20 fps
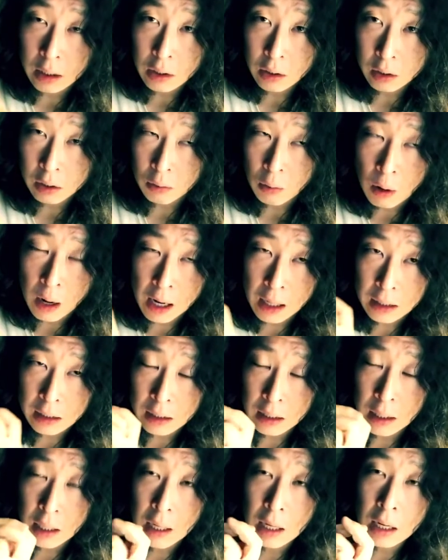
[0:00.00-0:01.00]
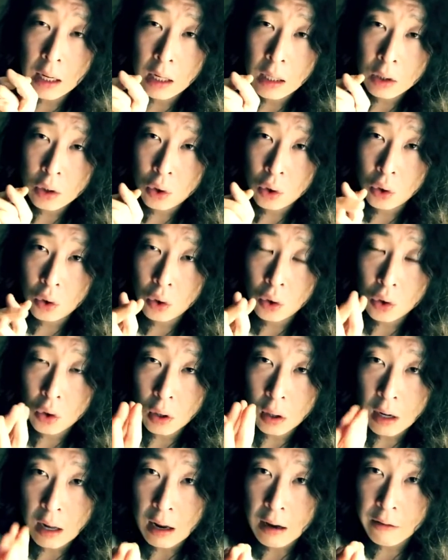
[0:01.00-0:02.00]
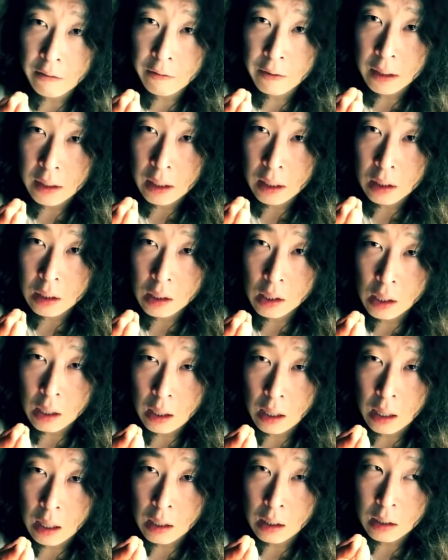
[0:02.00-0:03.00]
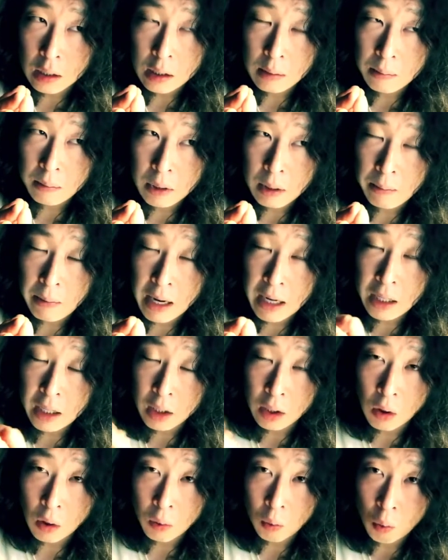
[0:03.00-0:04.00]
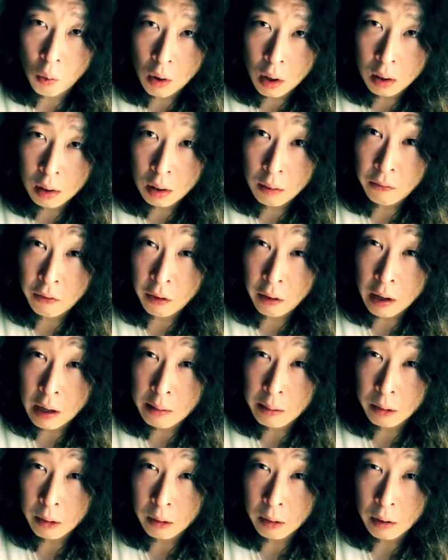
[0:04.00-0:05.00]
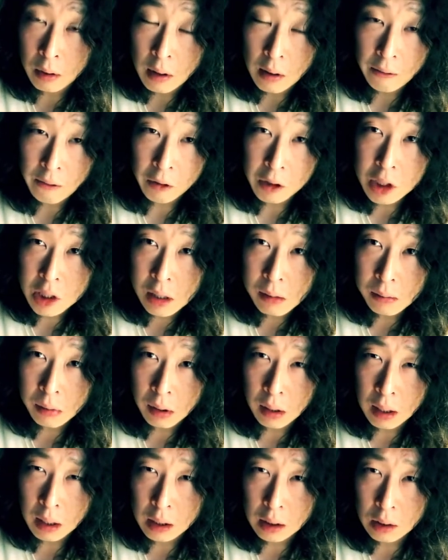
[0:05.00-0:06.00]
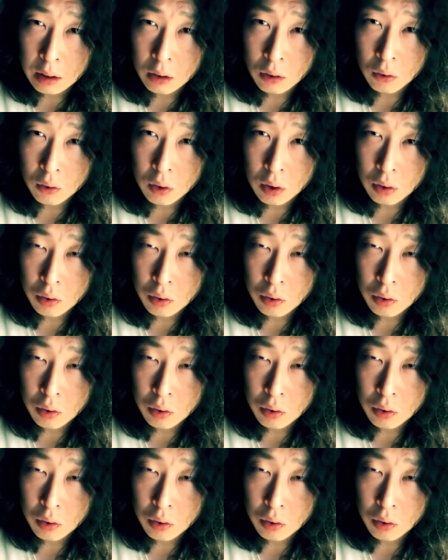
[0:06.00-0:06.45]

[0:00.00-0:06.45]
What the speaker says: intertwined to your life, and depending on one variable, for example, like you